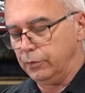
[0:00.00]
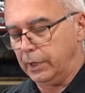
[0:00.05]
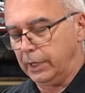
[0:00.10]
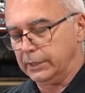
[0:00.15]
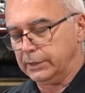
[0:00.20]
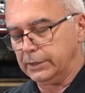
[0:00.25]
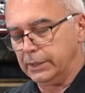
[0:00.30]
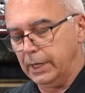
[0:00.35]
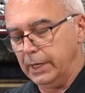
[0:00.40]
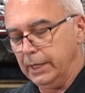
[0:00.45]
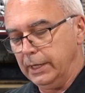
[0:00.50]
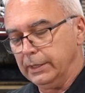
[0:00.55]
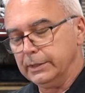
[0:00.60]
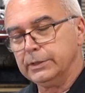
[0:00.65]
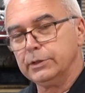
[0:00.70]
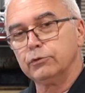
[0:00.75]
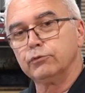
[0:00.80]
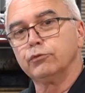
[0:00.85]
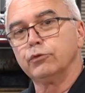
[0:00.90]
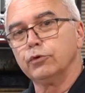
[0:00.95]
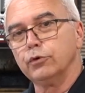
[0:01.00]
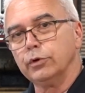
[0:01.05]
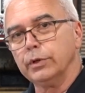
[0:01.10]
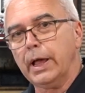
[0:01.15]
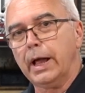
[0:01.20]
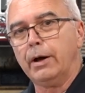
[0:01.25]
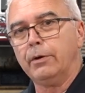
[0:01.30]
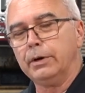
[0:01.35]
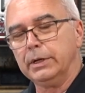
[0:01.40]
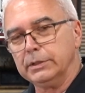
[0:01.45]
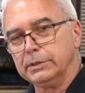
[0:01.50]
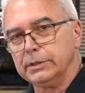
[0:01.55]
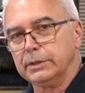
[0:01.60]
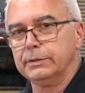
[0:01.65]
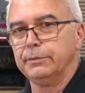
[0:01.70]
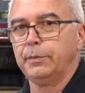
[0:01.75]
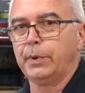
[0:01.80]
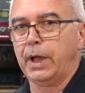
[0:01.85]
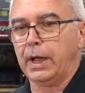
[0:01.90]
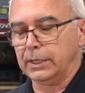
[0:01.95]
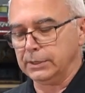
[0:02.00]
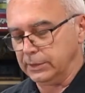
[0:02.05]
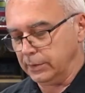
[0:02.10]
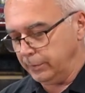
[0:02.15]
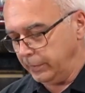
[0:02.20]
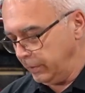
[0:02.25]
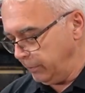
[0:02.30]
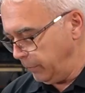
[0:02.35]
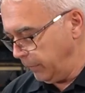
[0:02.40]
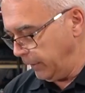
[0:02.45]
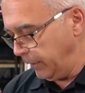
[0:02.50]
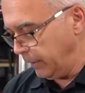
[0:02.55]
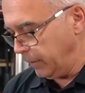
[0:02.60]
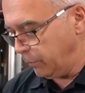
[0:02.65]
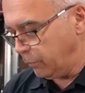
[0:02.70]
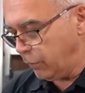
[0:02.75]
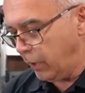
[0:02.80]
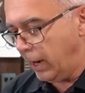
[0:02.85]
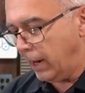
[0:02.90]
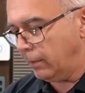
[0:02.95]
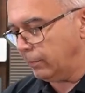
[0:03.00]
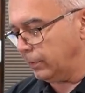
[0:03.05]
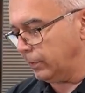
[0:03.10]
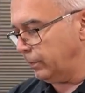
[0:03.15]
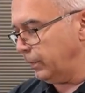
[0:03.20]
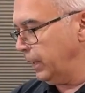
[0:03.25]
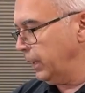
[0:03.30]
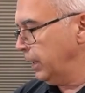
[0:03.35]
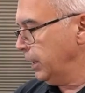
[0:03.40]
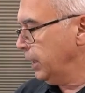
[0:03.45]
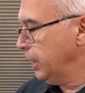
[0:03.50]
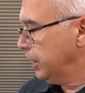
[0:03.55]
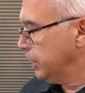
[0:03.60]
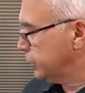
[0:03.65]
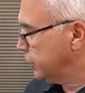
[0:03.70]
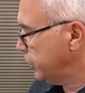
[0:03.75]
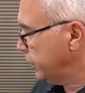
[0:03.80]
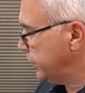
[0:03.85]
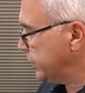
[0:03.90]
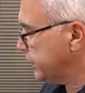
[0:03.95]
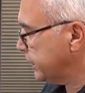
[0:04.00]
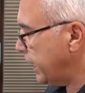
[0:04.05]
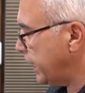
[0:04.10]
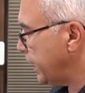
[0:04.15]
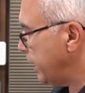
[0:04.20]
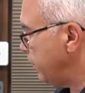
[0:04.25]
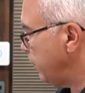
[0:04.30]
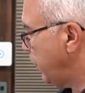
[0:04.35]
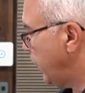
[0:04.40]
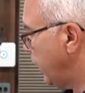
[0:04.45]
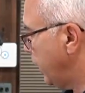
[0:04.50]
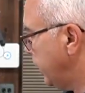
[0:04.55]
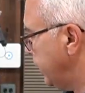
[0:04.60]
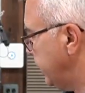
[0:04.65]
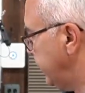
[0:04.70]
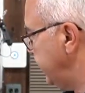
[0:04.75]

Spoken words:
us to rule out as it possibly being a problem. So the second part of